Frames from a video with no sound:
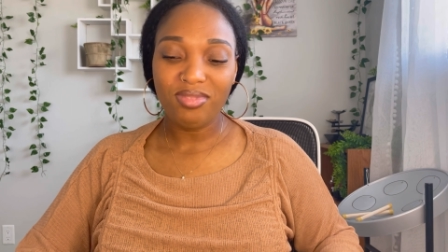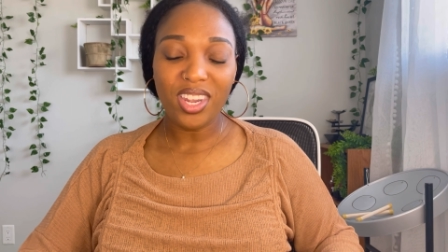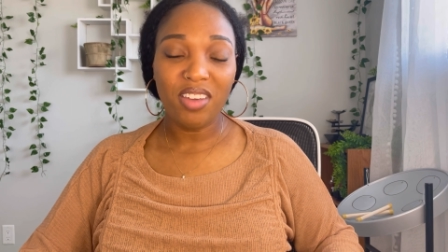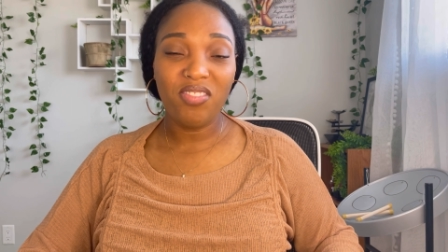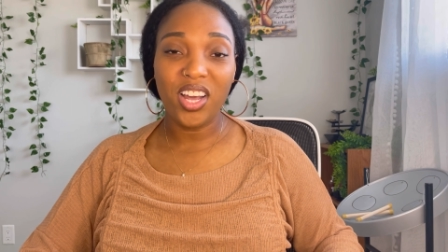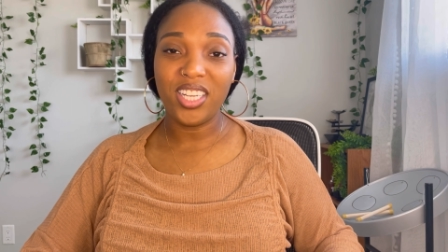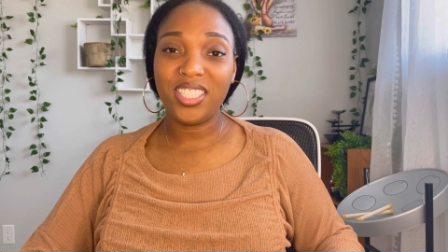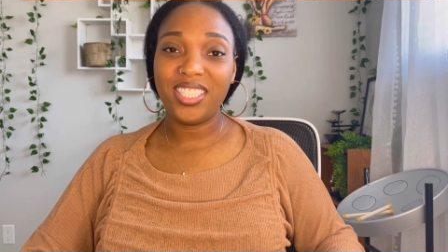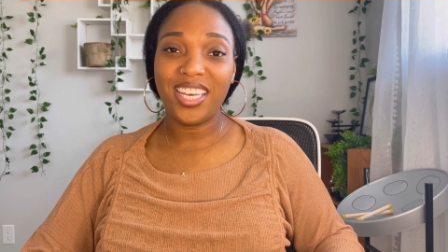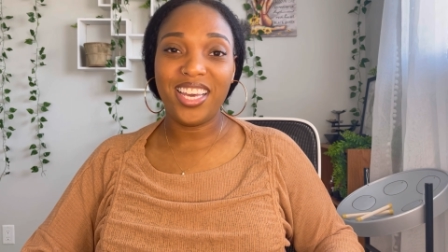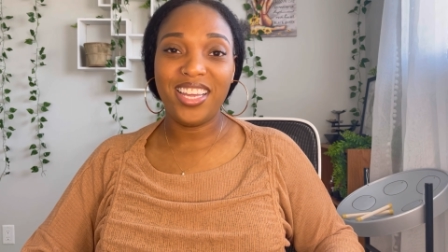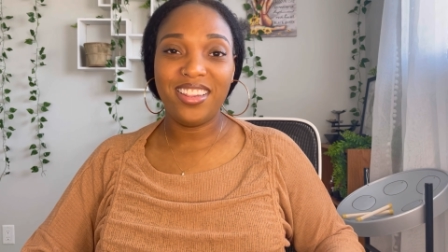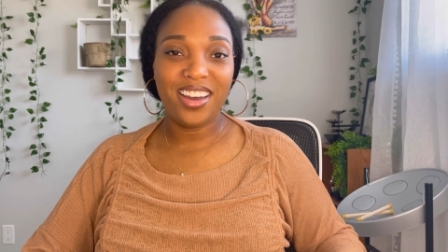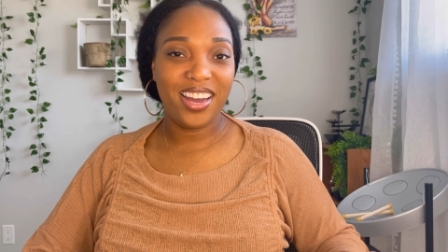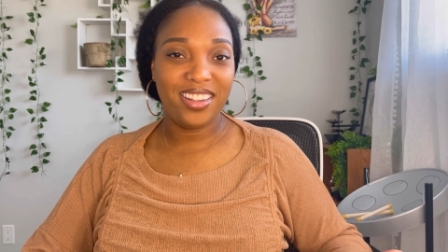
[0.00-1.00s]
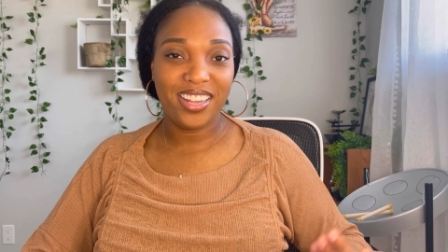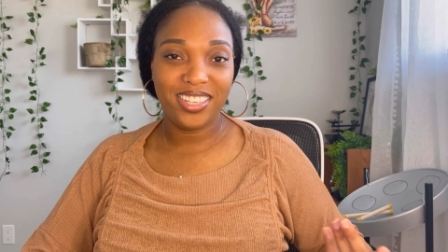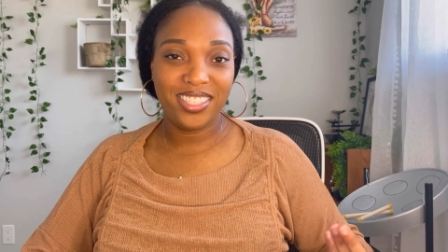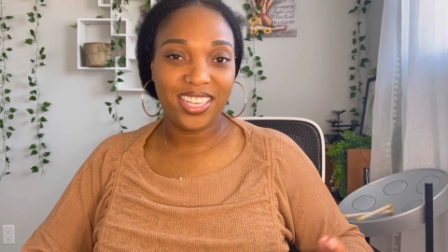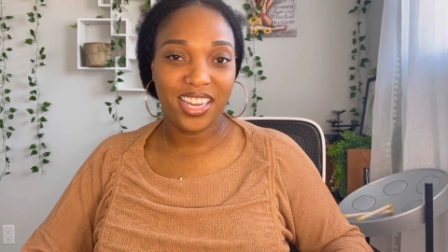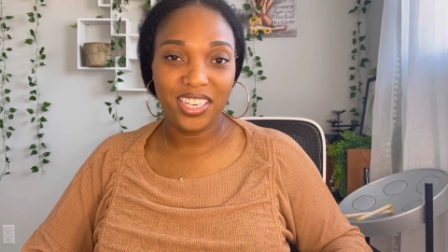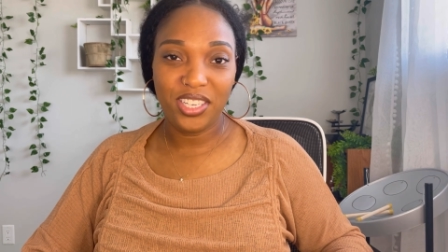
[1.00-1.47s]
Not saying that
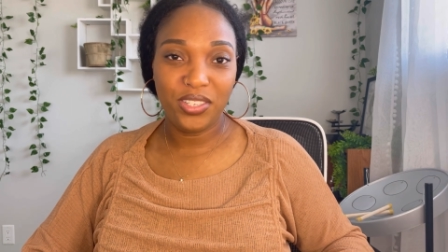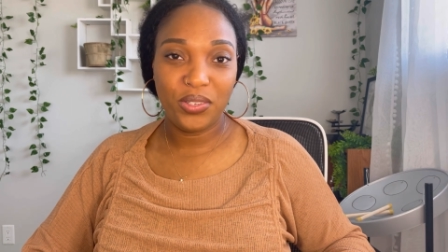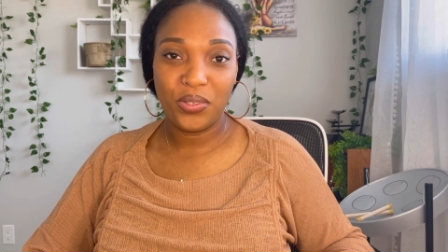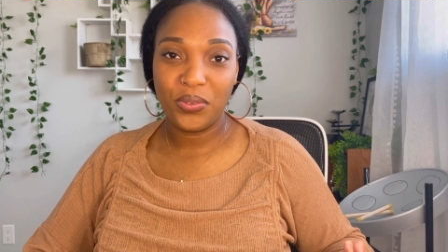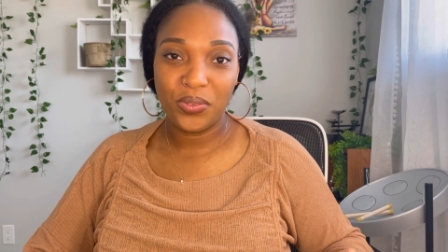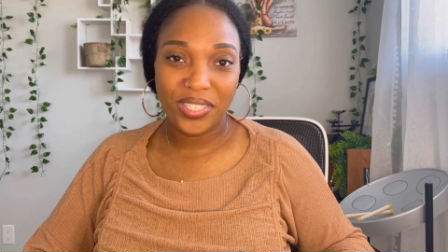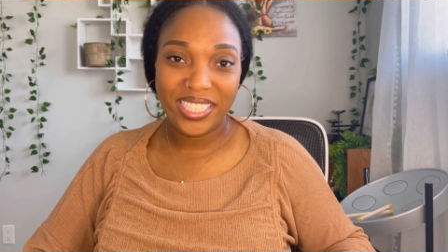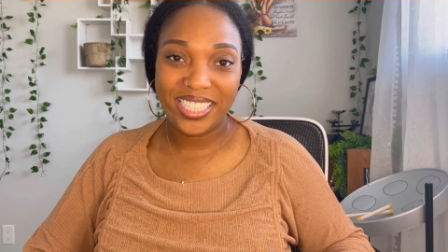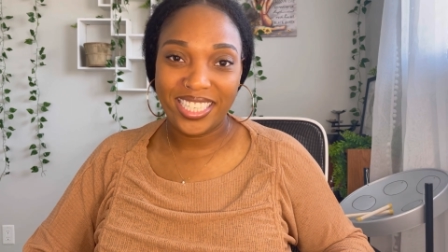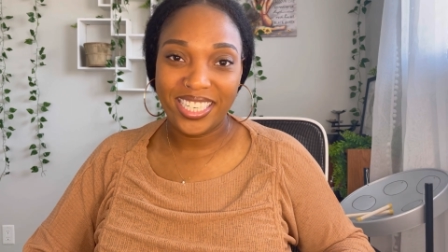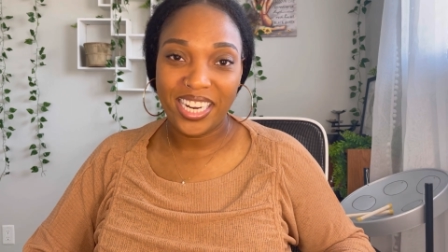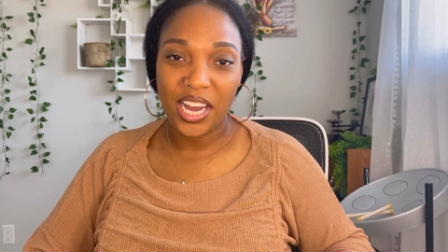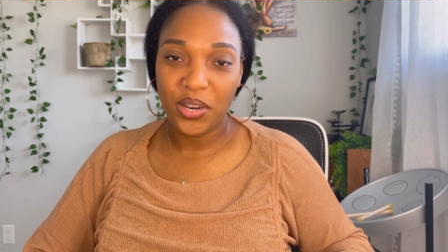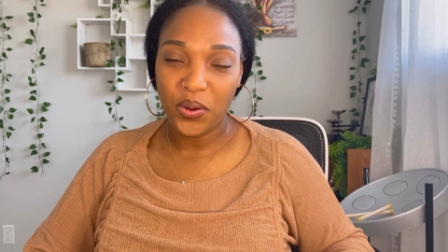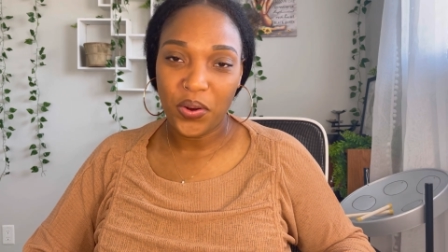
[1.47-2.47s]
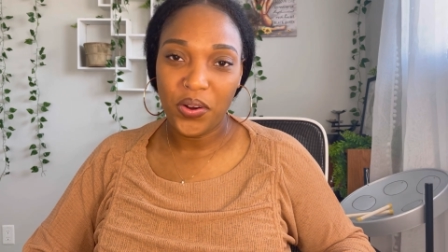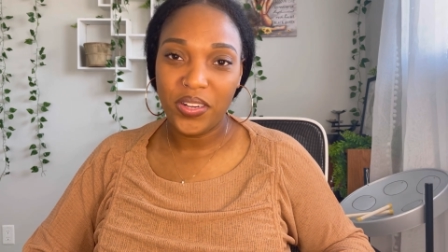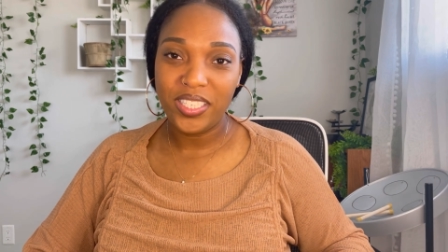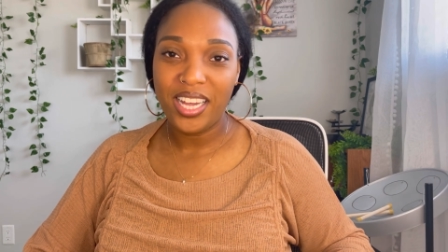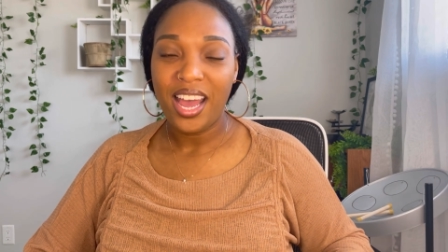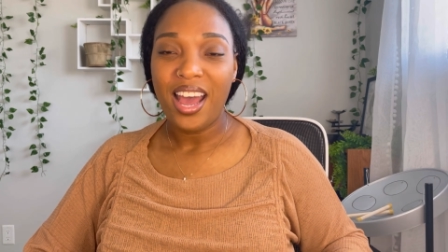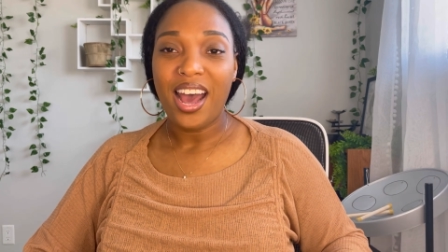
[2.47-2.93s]
that's any reason at all.